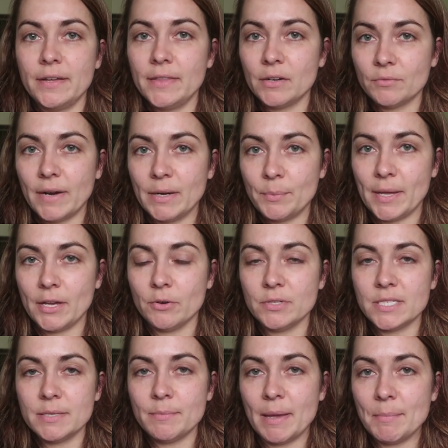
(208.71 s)
and then right away go
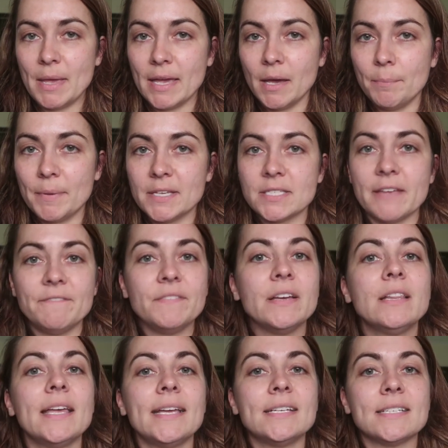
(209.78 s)
into my makeup because I
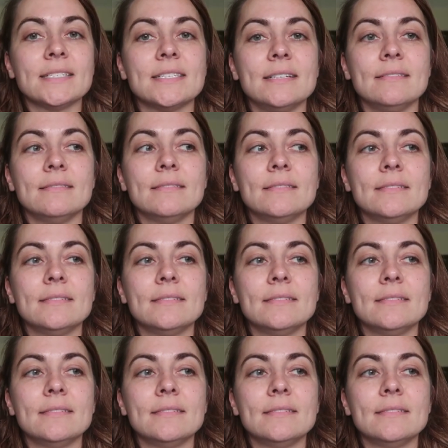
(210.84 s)
feel like it doesn't